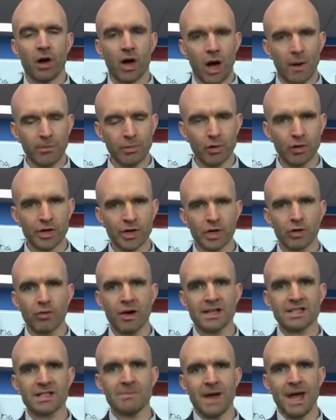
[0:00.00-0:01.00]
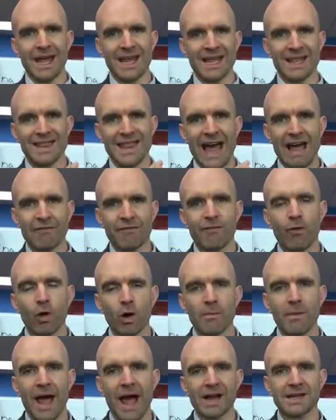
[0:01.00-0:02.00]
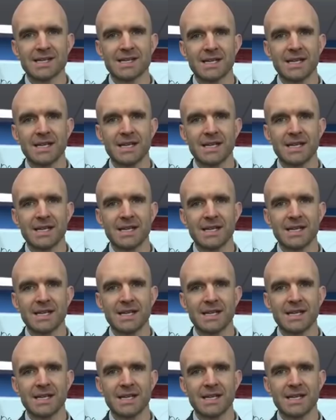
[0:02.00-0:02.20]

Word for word: uploading your resume in that format,